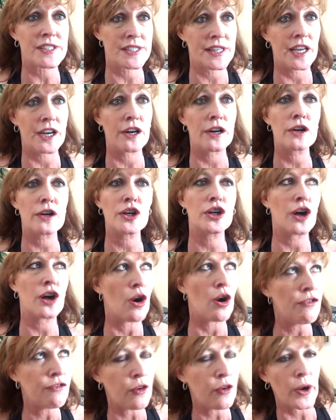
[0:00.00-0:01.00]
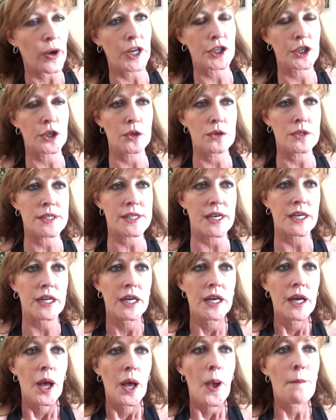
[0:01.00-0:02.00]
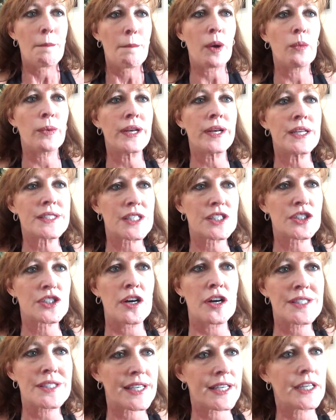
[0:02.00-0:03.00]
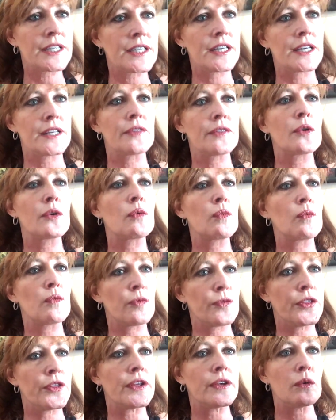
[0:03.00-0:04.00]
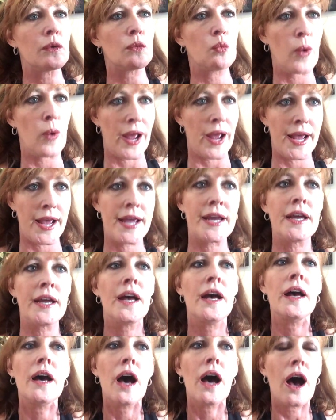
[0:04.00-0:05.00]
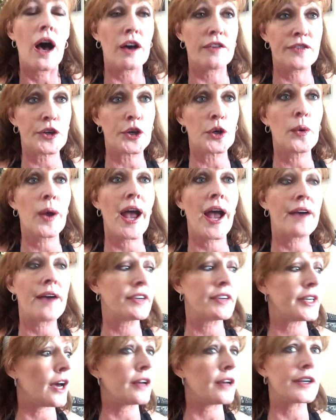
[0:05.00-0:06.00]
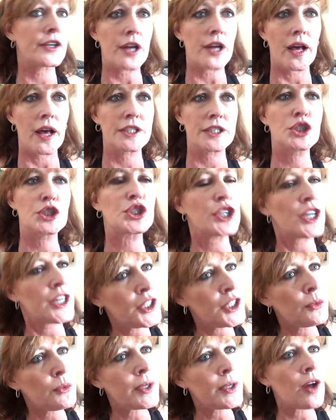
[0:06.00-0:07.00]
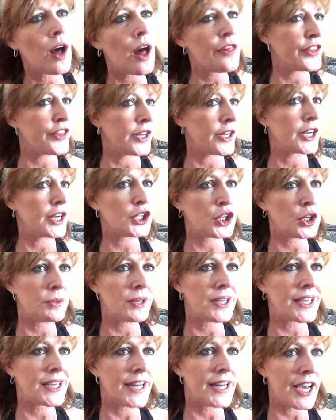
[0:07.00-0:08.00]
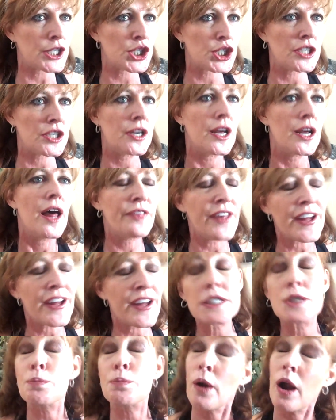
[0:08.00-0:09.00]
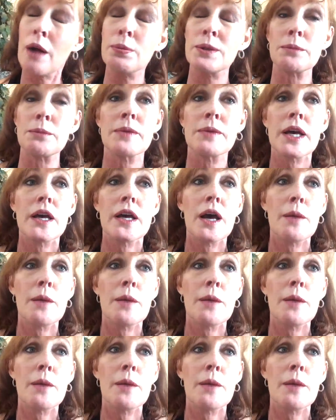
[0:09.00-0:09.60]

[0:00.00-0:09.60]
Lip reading: If it's there, go for it, use it. But when it starts getting in the way of you having a genuine, authentic human connection, that's the problem.